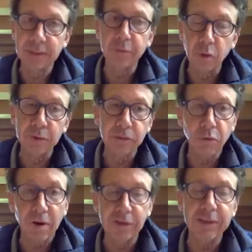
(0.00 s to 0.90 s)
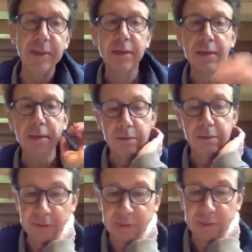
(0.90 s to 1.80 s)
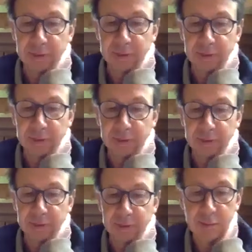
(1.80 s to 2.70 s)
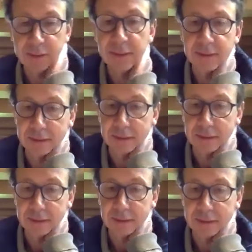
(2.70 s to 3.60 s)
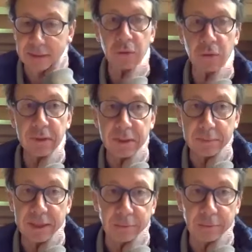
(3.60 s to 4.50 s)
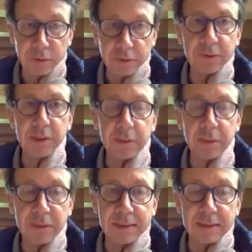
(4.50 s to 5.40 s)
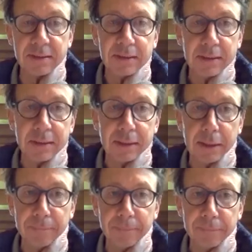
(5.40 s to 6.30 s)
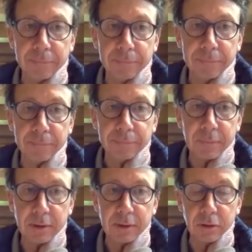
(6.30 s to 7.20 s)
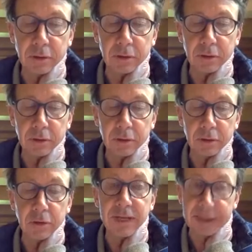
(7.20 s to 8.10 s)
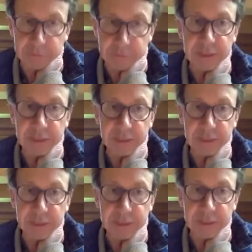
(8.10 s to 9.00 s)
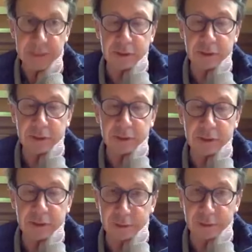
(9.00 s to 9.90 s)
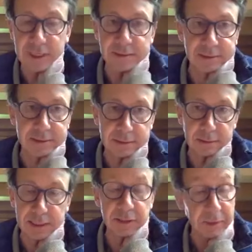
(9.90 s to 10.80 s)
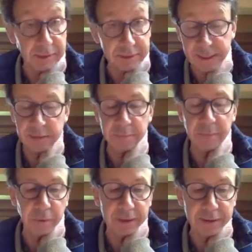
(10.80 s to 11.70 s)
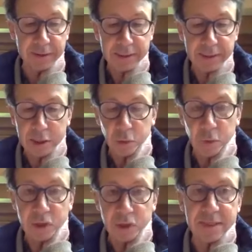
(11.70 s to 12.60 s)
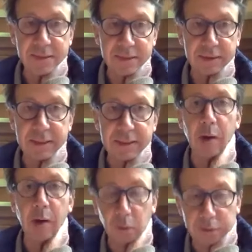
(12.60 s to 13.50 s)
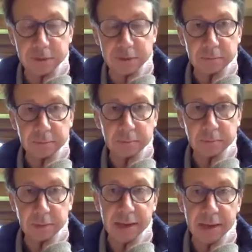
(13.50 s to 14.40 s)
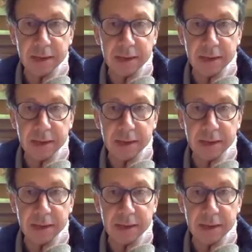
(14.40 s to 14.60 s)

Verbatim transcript: moment, roughly, the pandemic is um, increasing by more than 30% um, uh, a day in terms of uh, infection cases, uh, as well as deaths, by the way, which means that it doubles